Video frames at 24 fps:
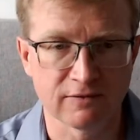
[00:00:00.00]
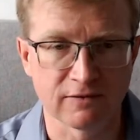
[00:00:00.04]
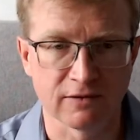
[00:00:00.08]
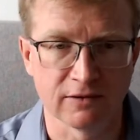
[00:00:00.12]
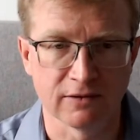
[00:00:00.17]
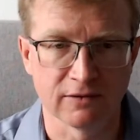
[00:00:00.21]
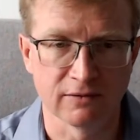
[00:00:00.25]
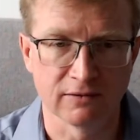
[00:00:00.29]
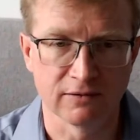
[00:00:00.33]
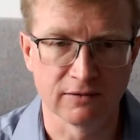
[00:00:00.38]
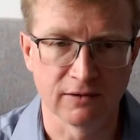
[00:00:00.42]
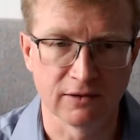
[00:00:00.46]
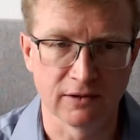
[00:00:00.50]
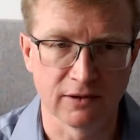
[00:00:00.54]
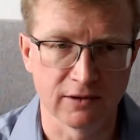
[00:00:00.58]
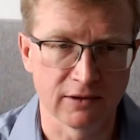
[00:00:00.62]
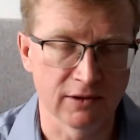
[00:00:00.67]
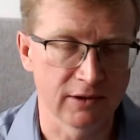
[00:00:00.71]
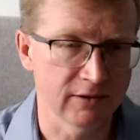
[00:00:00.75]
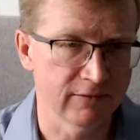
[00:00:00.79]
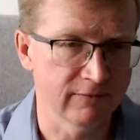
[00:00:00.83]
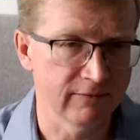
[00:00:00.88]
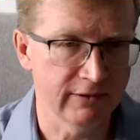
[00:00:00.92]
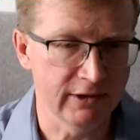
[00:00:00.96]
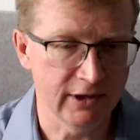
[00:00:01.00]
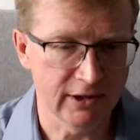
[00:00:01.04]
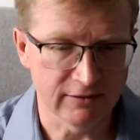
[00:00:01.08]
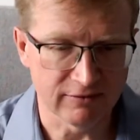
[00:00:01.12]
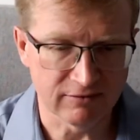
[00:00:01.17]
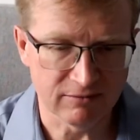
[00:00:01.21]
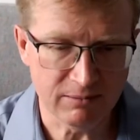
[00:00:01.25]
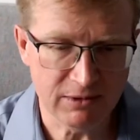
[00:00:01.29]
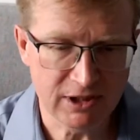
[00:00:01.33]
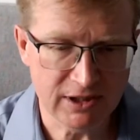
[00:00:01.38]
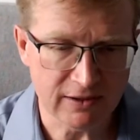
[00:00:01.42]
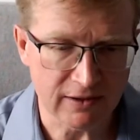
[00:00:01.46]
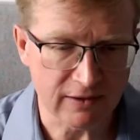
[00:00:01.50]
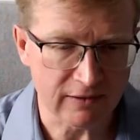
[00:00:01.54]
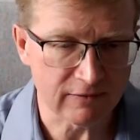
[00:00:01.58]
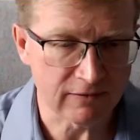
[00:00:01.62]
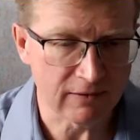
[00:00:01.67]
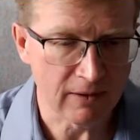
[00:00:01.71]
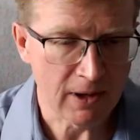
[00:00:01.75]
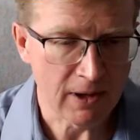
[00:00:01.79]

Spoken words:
and various meetings.